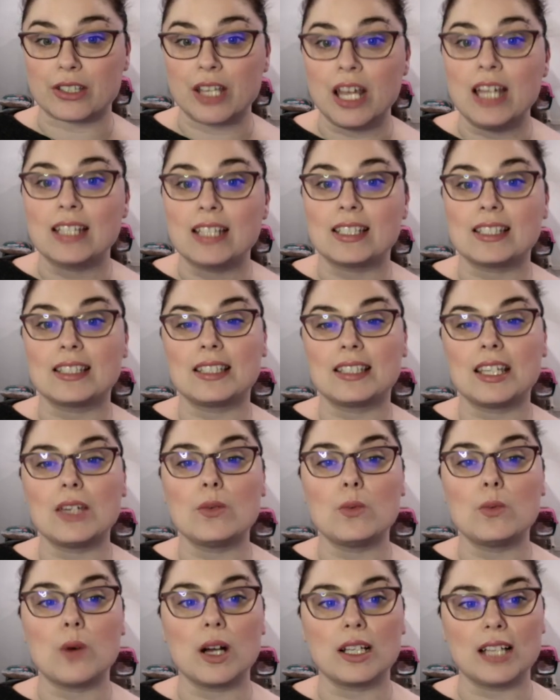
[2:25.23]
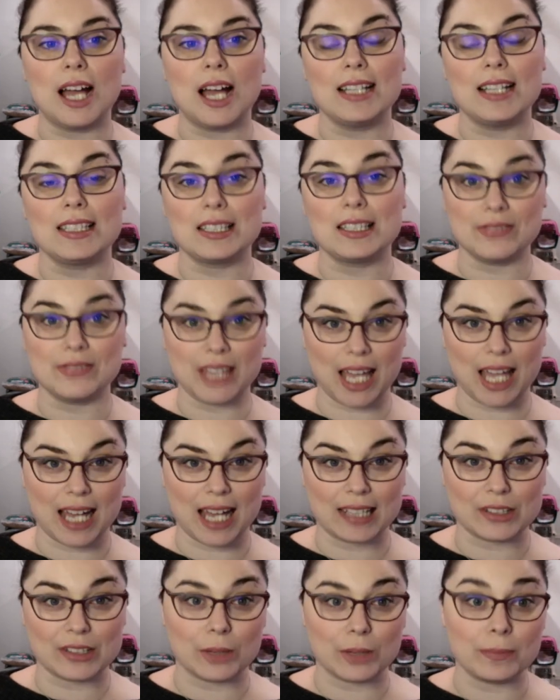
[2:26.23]
to see what kinds of
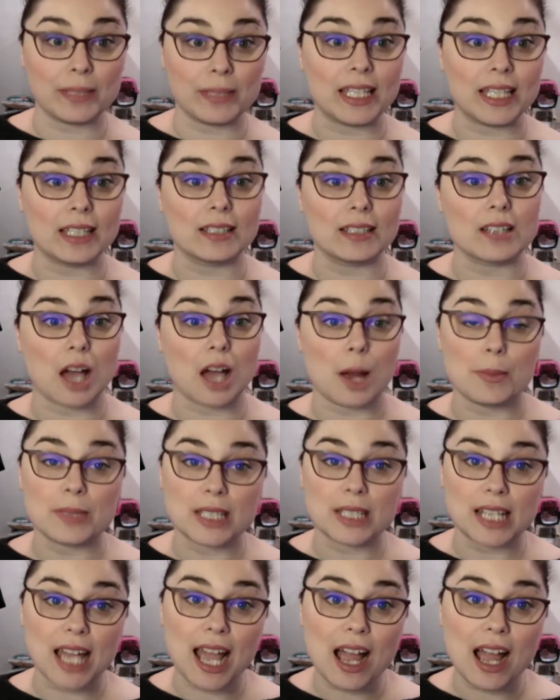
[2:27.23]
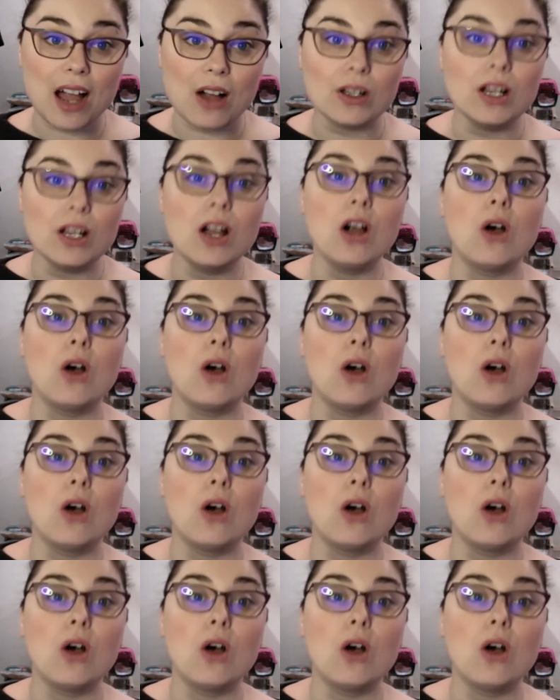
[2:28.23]
cats are being adopted out